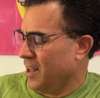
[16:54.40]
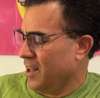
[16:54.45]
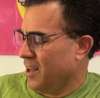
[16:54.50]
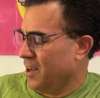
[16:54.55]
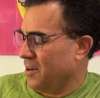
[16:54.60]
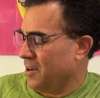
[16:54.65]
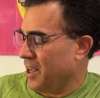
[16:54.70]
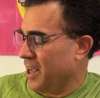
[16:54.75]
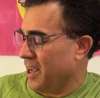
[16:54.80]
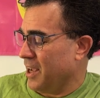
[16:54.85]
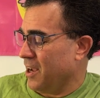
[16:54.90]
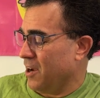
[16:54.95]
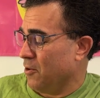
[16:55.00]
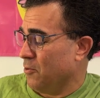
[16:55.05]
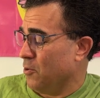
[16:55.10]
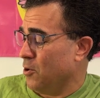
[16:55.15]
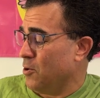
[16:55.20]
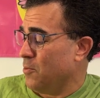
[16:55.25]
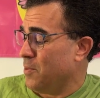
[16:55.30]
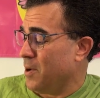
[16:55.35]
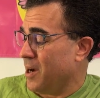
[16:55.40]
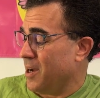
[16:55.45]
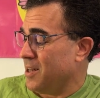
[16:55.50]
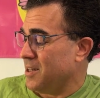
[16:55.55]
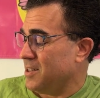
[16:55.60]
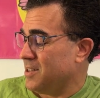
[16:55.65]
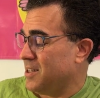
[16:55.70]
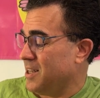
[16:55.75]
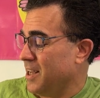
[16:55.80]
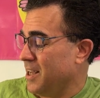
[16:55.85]
Okay, a
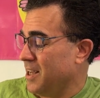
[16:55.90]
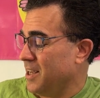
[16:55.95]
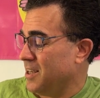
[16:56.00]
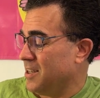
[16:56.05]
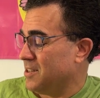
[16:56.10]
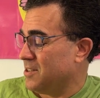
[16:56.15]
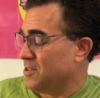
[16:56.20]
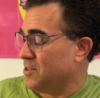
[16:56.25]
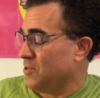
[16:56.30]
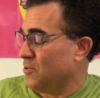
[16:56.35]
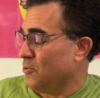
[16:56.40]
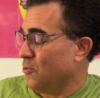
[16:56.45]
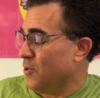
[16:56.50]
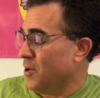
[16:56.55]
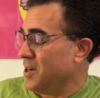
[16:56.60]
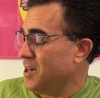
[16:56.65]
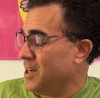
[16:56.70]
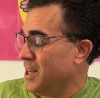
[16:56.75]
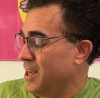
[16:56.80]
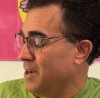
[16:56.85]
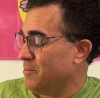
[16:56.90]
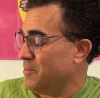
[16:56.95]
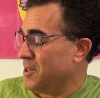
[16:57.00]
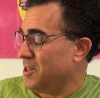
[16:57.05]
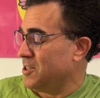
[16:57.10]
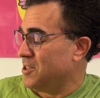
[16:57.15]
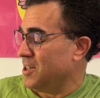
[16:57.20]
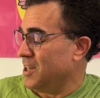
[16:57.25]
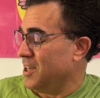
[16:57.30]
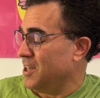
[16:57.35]
robot takes 1
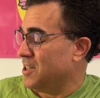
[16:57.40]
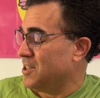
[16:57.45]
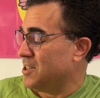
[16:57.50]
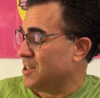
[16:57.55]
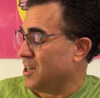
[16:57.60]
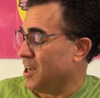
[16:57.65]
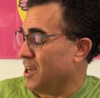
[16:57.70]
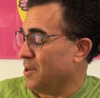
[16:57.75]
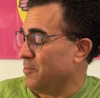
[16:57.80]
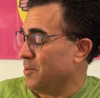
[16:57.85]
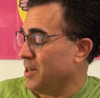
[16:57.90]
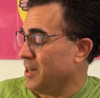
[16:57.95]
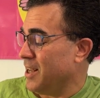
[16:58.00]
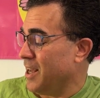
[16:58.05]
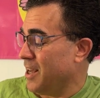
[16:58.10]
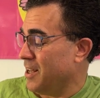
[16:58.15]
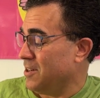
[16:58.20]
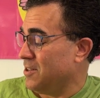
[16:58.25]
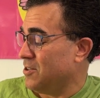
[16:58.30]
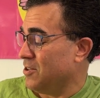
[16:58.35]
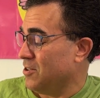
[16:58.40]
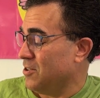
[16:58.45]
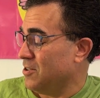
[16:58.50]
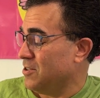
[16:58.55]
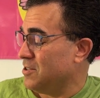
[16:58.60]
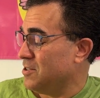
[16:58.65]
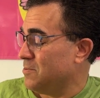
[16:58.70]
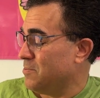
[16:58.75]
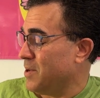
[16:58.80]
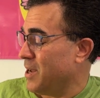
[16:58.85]
damage each time it
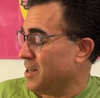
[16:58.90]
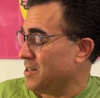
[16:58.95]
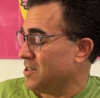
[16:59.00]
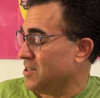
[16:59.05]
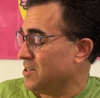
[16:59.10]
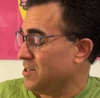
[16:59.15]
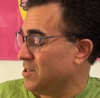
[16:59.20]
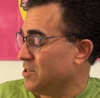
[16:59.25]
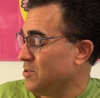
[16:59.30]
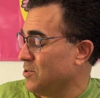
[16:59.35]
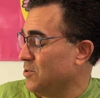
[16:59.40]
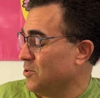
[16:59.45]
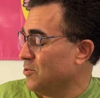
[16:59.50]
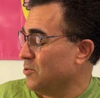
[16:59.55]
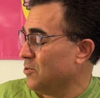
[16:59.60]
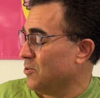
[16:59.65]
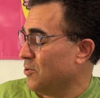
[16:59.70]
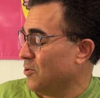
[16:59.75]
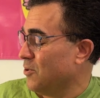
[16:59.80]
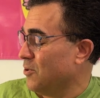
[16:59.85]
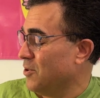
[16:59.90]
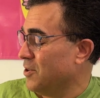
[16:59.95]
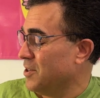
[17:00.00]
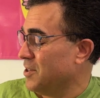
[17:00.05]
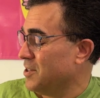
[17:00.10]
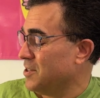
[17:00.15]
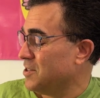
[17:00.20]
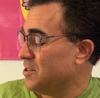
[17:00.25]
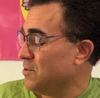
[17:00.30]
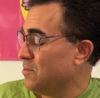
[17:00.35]
enters, passes through, or
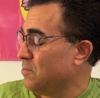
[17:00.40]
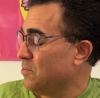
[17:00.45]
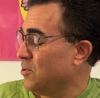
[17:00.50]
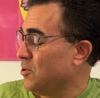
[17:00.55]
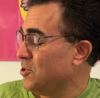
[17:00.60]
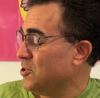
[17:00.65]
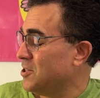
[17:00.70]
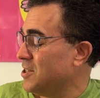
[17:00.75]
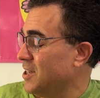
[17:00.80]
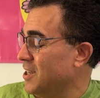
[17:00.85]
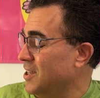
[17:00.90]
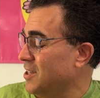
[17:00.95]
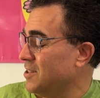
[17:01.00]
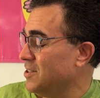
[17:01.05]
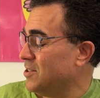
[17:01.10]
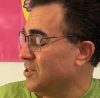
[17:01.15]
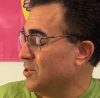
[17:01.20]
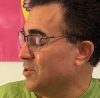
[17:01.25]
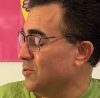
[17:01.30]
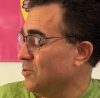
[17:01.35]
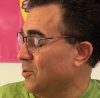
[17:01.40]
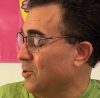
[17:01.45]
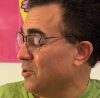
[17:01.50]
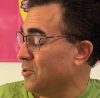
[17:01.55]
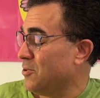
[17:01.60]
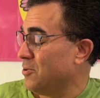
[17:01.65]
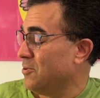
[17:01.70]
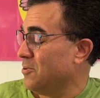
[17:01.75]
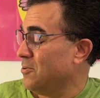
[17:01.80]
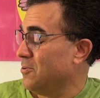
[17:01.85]
is pushed into or
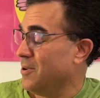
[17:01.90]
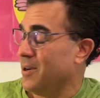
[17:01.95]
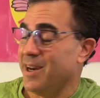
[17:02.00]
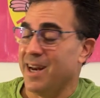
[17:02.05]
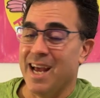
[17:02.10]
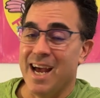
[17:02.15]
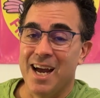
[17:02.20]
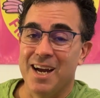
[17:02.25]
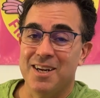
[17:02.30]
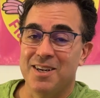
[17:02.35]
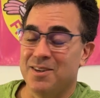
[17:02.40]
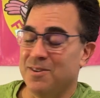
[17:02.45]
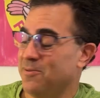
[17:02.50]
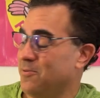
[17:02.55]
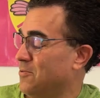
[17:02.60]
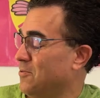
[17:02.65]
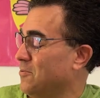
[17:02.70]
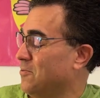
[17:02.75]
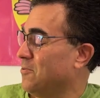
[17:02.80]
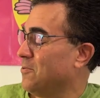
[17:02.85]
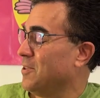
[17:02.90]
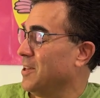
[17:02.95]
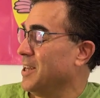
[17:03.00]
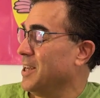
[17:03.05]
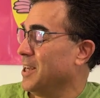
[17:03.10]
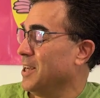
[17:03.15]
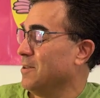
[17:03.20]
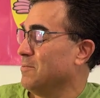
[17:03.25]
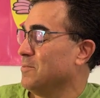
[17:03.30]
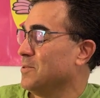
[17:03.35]
through an active
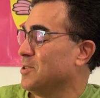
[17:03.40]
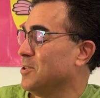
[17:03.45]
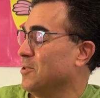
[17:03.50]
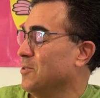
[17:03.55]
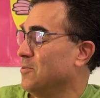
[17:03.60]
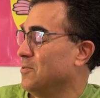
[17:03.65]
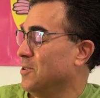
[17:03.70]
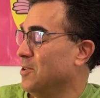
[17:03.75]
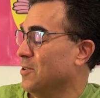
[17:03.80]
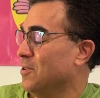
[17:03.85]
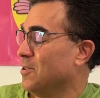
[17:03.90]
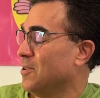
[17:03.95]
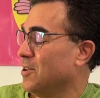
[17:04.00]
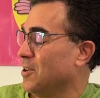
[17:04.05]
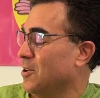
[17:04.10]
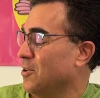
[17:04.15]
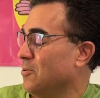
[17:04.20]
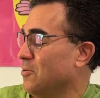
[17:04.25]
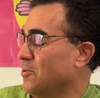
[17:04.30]
flame. So if you go